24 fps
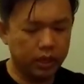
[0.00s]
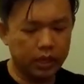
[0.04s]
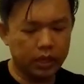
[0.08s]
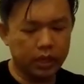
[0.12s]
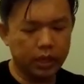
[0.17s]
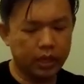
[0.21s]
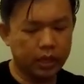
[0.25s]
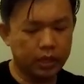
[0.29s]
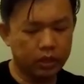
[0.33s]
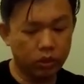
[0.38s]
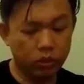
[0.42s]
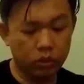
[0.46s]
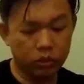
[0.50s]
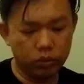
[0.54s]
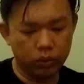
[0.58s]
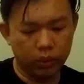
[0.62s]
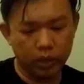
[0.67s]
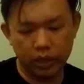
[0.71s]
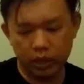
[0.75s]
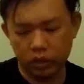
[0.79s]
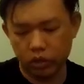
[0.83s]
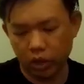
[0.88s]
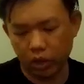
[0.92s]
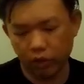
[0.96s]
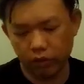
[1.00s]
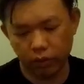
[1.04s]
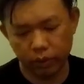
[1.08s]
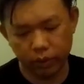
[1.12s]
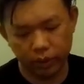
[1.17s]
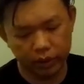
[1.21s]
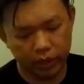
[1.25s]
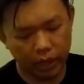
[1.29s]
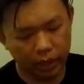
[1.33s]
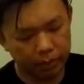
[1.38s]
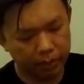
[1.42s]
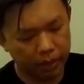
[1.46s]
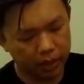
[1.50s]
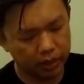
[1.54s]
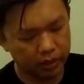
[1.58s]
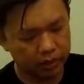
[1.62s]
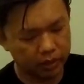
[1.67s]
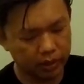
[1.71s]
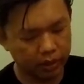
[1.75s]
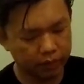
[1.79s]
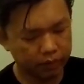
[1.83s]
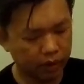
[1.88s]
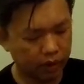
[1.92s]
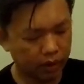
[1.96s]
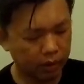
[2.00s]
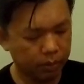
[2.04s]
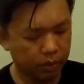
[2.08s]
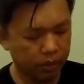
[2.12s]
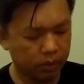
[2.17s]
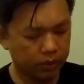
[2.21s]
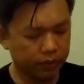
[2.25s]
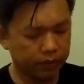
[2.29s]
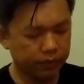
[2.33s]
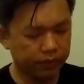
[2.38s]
I don't really travel with that many stuff anymore.